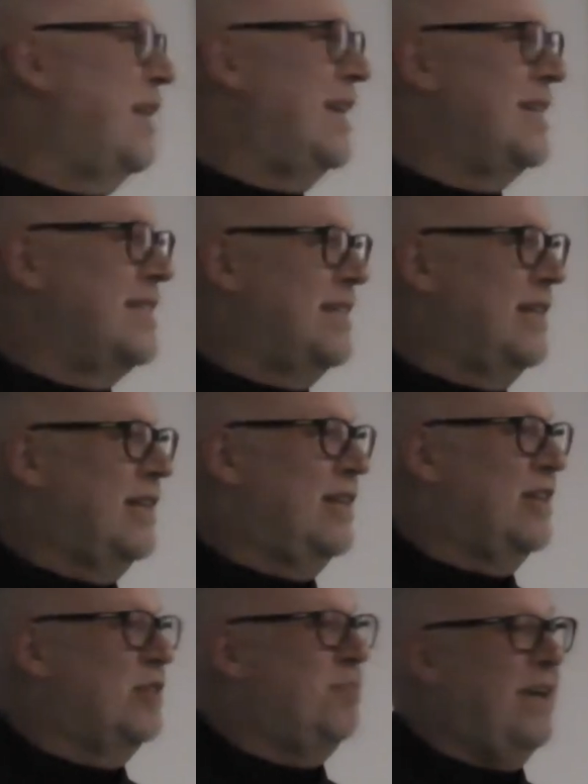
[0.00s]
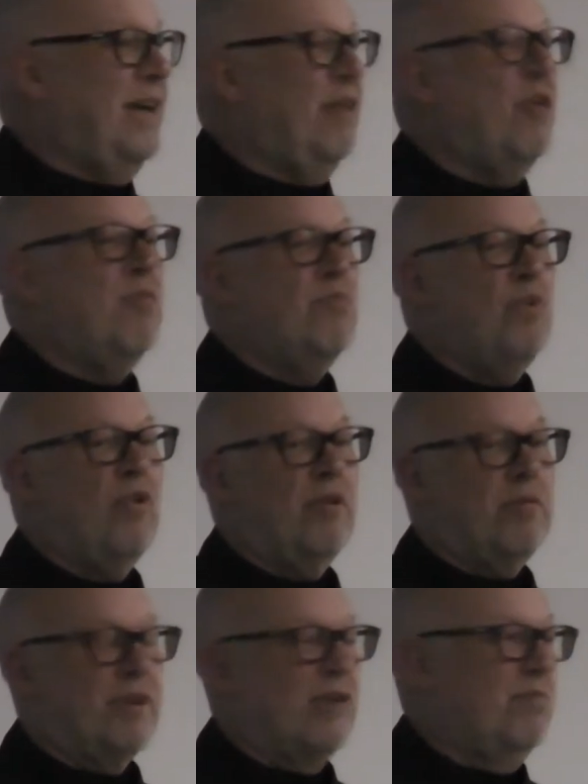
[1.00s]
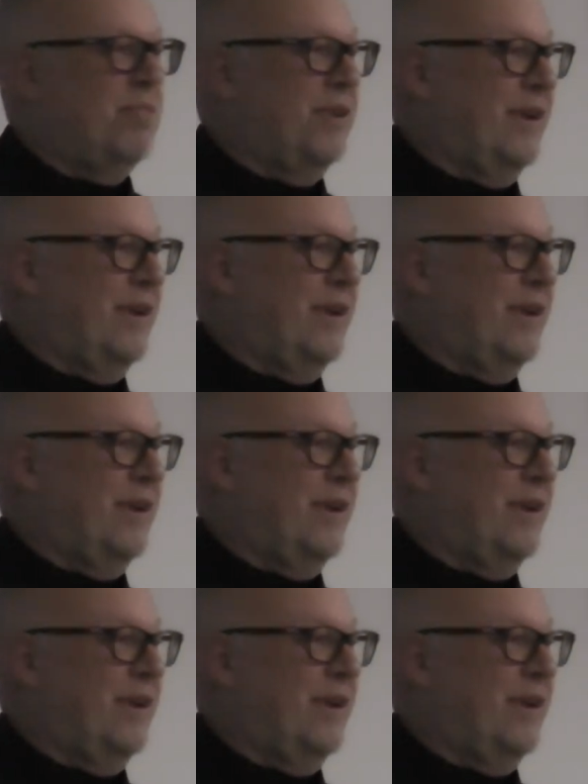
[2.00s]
be considered as being more appropriate.